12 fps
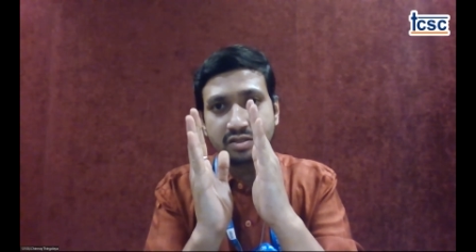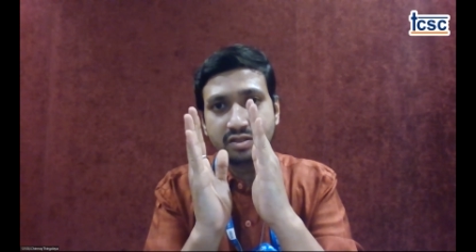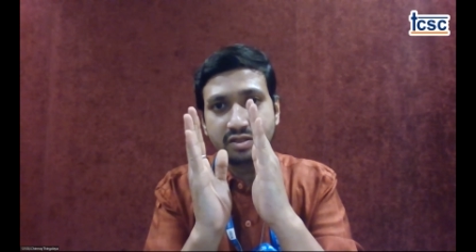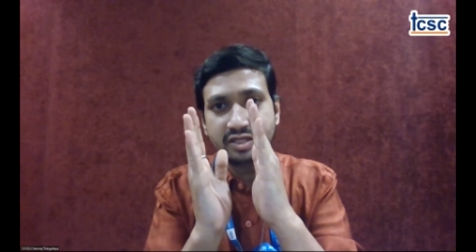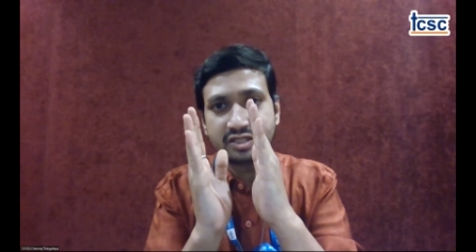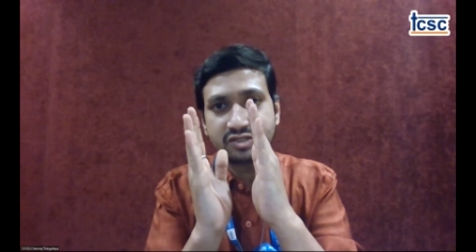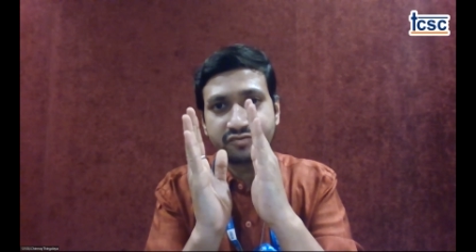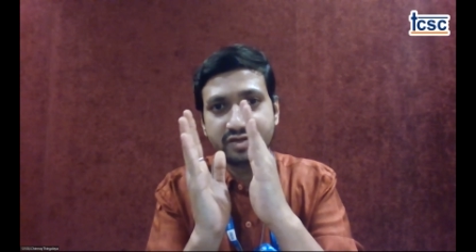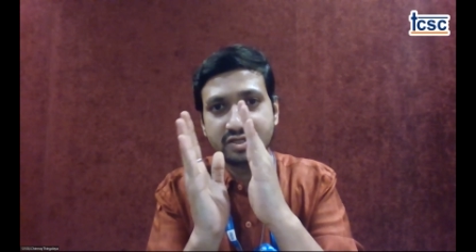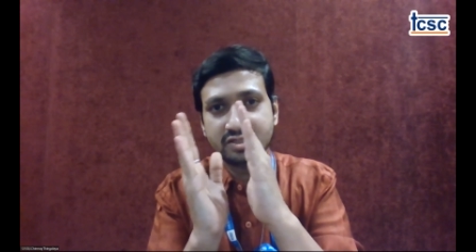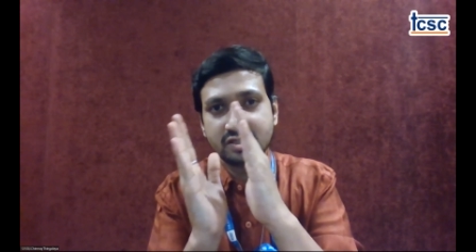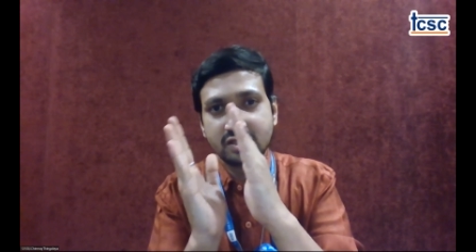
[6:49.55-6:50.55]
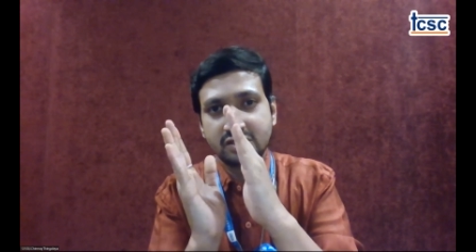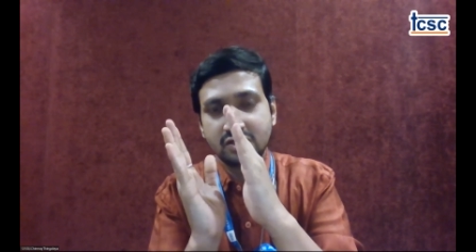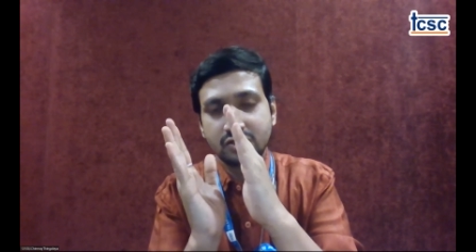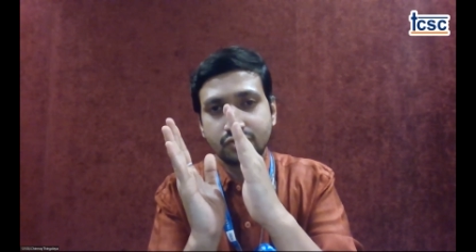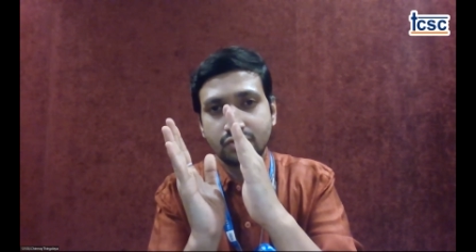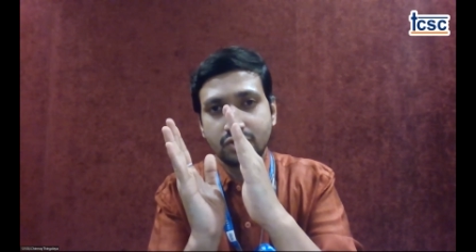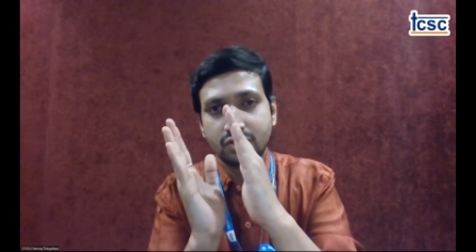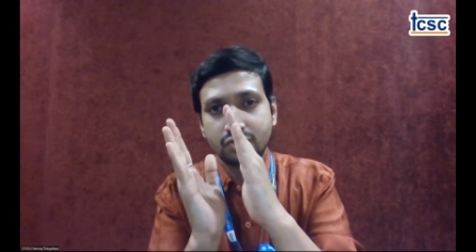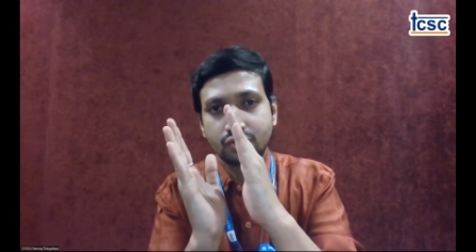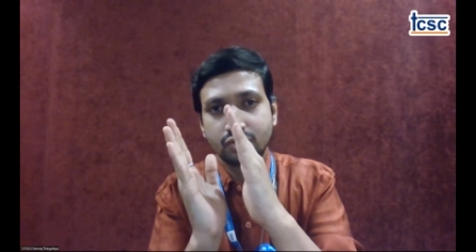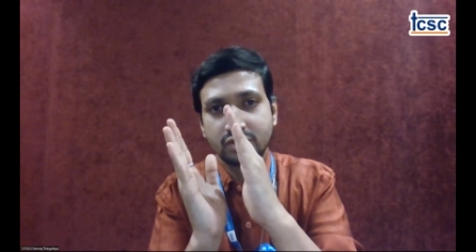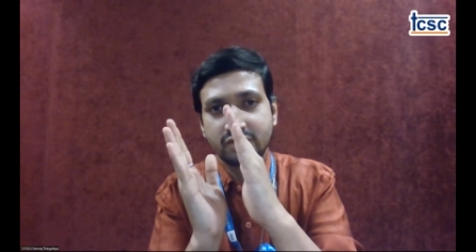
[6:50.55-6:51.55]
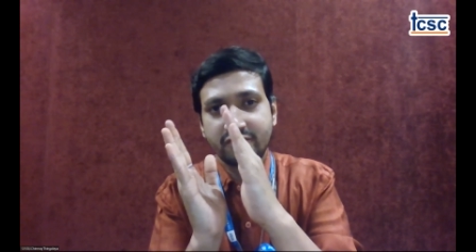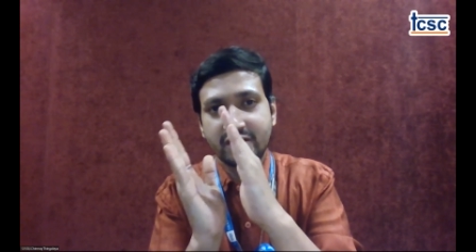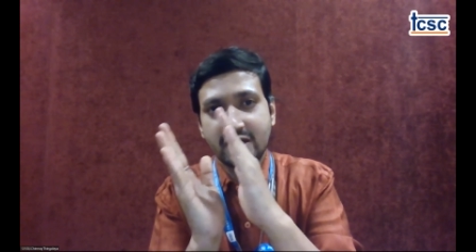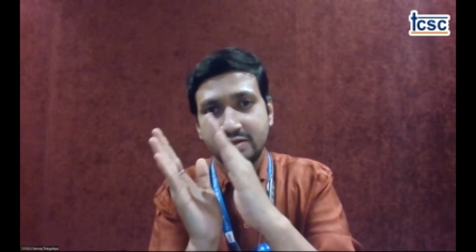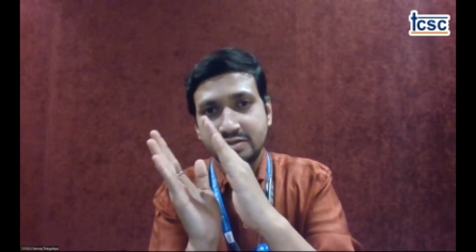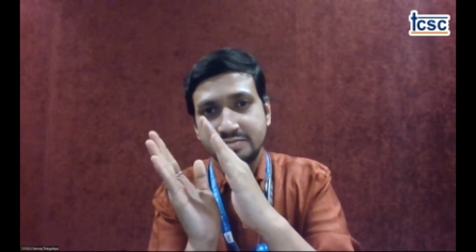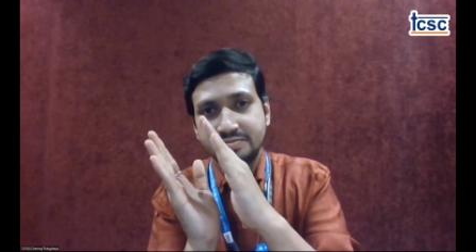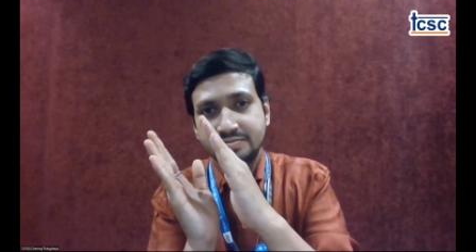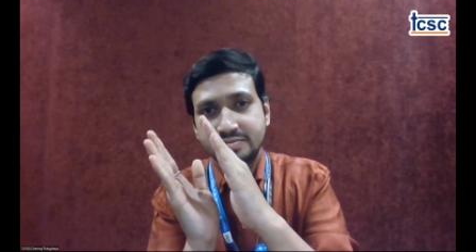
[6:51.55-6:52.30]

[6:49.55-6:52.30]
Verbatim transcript: the next face is also going to show the different angle.